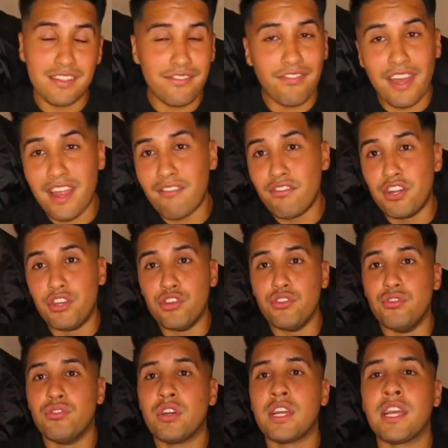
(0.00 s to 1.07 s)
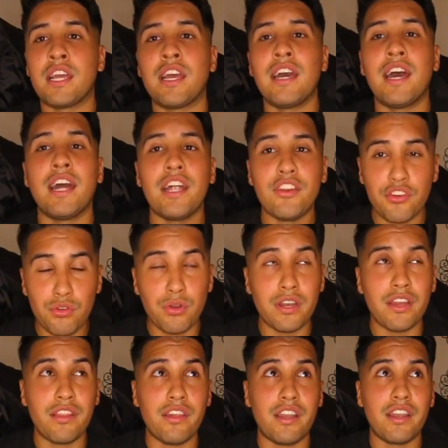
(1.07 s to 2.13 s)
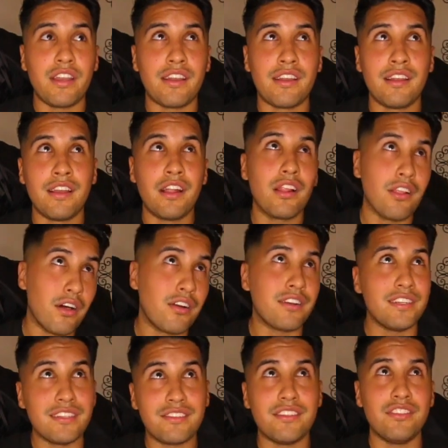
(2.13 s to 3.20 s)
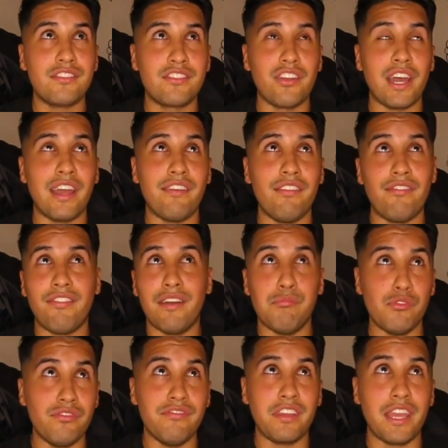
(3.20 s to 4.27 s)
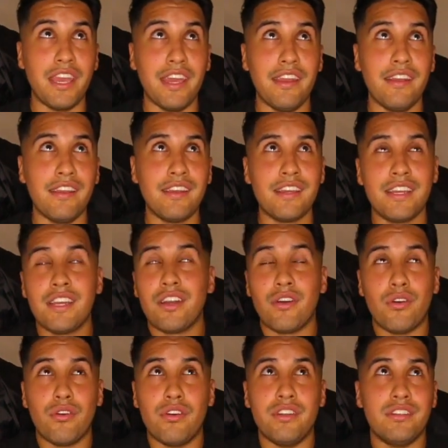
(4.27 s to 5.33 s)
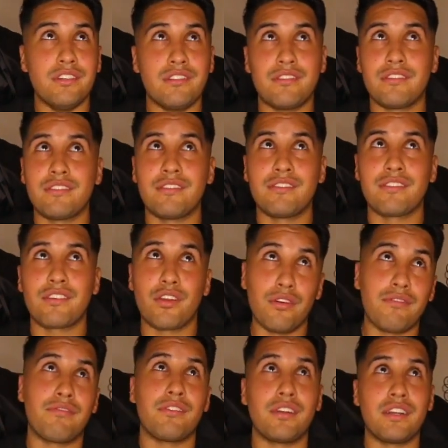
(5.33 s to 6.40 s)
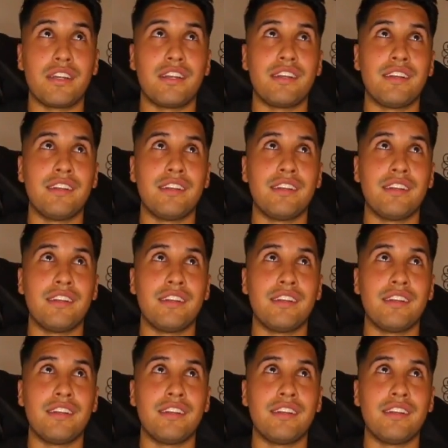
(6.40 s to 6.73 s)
If I ever do another long distance drive, if I move again, or just go for